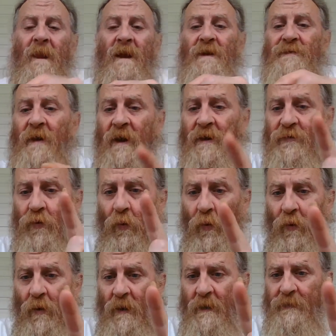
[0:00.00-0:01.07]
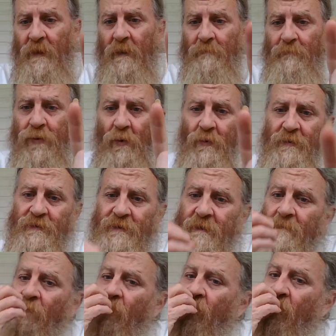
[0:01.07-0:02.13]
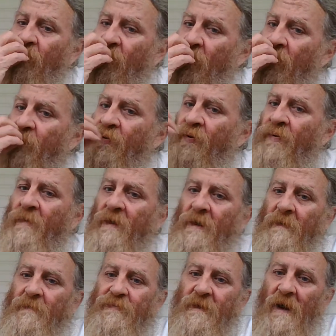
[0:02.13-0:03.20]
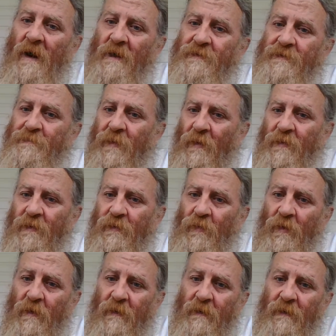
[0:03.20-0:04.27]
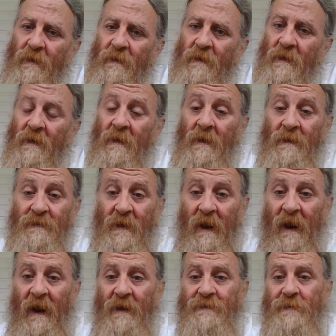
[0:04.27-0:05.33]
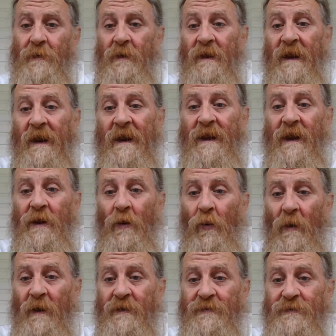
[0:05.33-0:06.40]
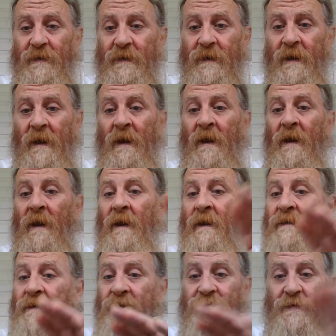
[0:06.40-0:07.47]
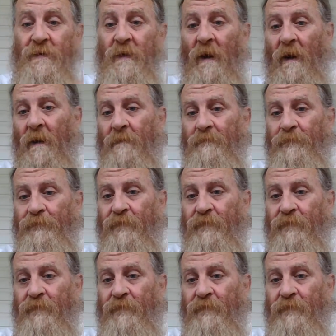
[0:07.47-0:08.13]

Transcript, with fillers: It takes one portion of God's spoken word to answer any question that you got.